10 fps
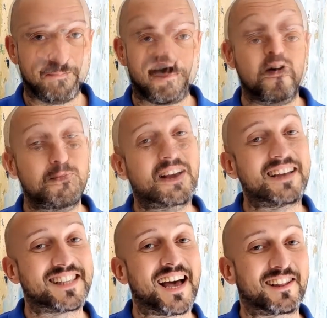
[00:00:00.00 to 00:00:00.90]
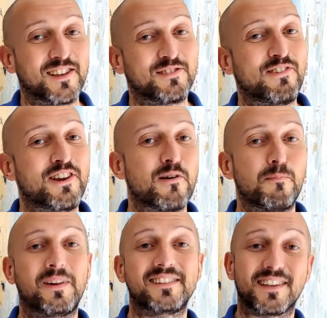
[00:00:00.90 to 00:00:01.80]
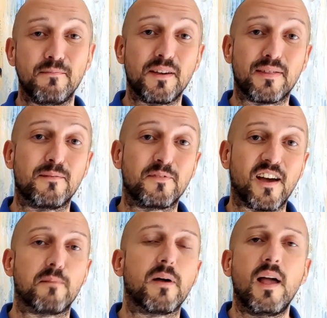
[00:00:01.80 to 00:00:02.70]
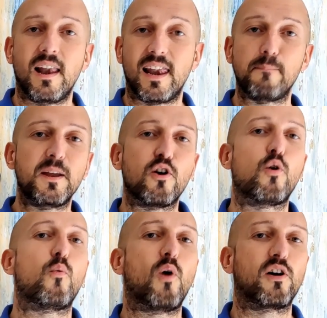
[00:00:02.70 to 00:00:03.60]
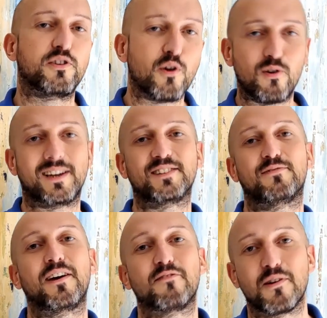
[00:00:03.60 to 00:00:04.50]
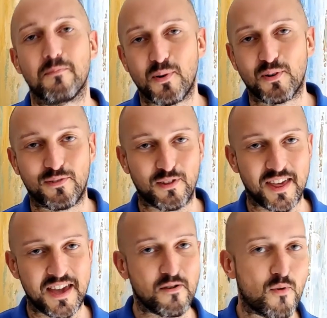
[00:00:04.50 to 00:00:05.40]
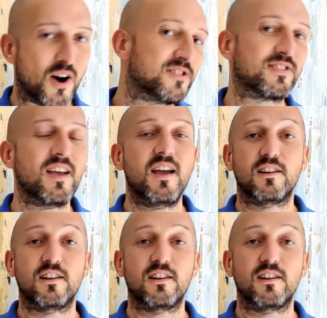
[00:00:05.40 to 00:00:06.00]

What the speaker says: I hope you guys liked this video. Please give me a thumbs up. Let me know what your least favorite book for the year was.